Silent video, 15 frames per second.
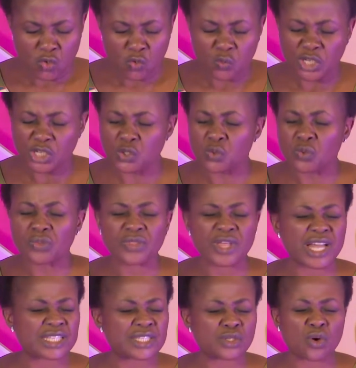We know
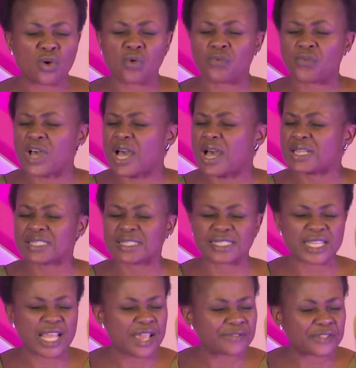that of
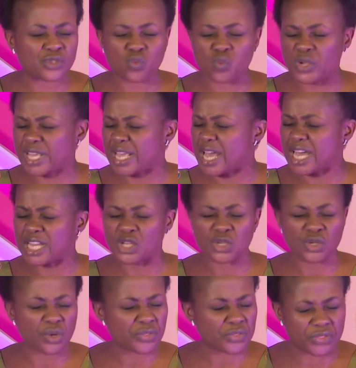ourselves we are
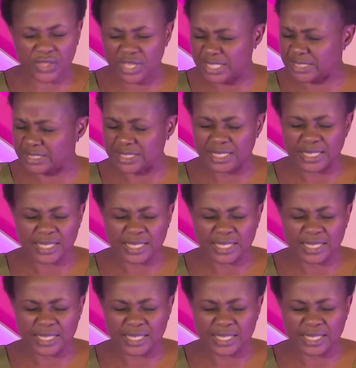nothing,